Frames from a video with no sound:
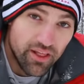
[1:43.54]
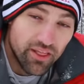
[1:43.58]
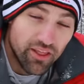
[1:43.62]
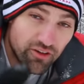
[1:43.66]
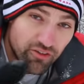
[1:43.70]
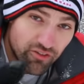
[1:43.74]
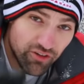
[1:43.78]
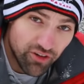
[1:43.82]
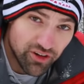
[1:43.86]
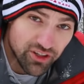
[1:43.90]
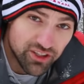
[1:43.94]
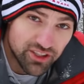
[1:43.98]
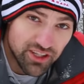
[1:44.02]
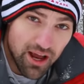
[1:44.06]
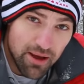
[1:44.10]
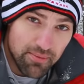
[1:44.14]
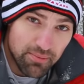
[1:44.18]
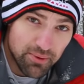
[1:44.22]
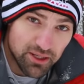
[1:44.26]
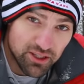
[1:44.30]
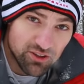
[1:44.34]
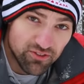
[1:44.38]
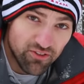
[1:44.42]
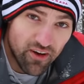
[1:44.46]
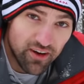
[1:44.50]
The first step
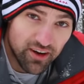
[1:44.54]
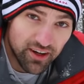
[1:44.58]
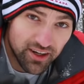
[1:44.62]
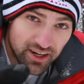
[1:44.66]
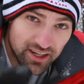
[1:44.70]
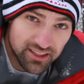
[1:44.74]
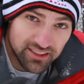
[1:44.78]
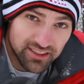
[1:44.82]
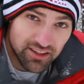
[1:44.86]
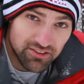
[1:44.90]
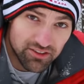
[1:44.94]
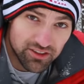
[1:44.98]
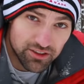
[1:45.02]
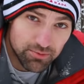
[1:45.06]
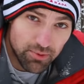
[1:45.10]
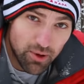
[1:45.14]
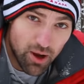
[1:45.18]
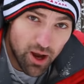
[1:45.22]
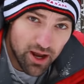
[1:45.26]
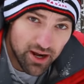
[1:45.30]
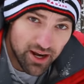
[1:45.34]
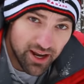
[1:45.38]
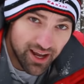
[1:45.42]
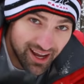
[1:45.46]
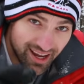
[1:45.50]
is finding a nice level
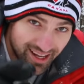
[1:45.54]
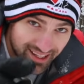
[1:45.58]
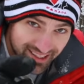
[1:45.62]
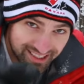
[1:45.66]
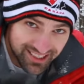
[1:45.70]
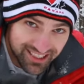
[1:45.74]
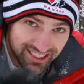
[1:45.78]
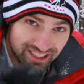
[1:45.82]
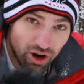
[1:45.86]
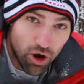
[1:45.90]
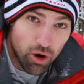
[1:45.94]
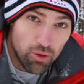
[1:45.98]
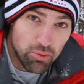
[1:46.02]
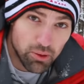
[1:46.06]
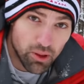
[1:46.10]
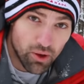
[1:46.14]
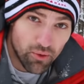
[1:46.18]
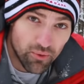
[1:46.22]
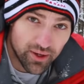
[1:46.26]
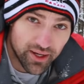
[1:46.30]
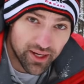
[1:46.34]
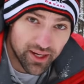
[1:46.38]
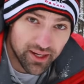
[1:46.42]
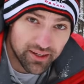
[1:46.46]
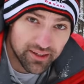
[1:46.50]
spot and snow
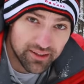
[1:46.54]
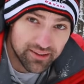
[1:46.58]
blowing it.